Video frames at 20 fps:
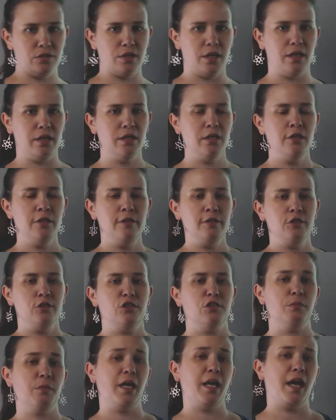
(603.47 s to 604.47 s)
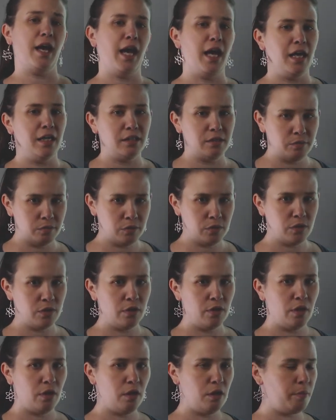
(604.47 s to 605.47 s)
side. So my atoms
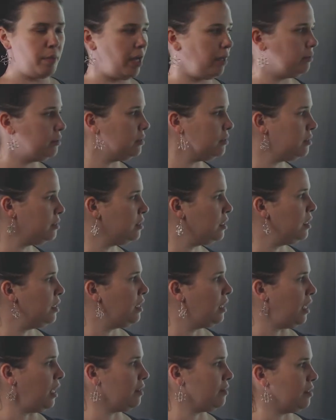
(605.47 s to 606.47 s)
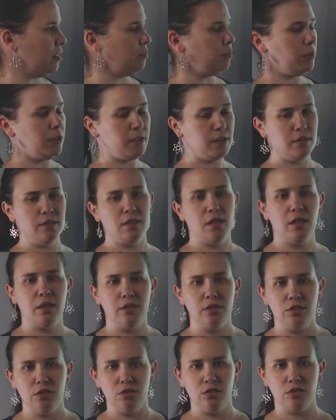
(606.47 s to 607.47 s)
are balanced, and then because
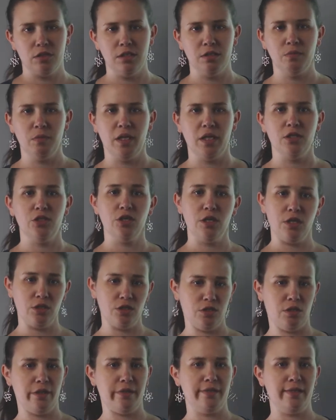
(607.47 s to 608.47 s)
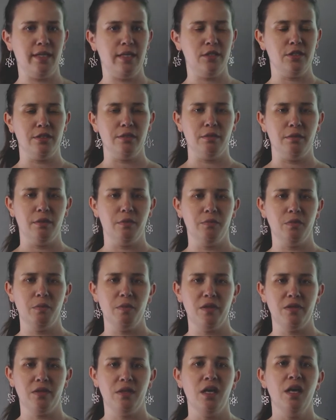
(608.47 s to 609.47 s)
I did my change in oxidation number
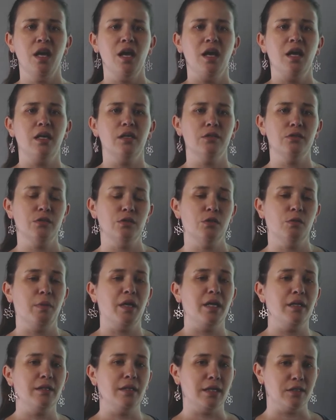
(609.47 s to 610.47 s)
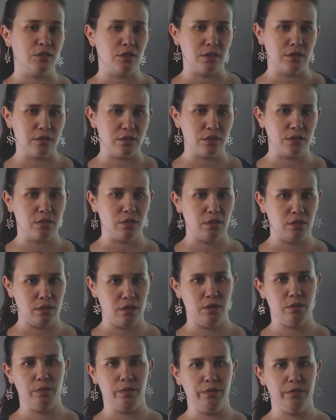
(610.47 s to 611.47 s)
method, I also know my electrons are
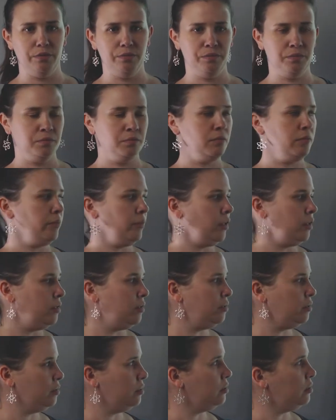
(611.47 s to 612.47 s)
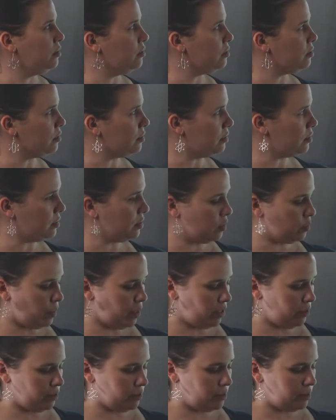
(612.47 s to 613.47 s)
equal. So this is
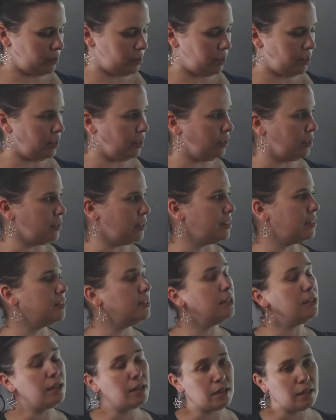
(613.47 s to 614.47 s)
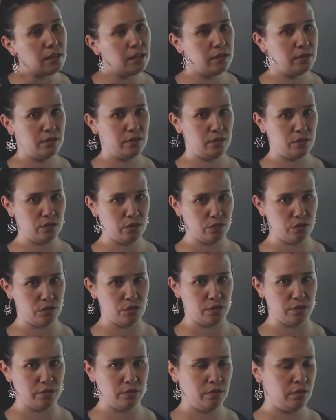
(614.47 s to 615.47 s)
balancing in an acidic
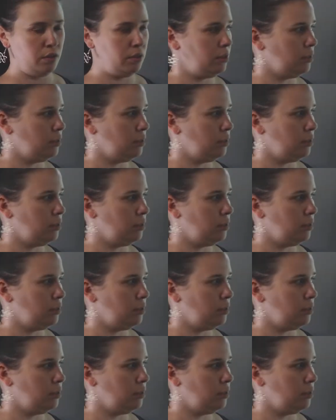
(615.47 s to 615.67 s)
solution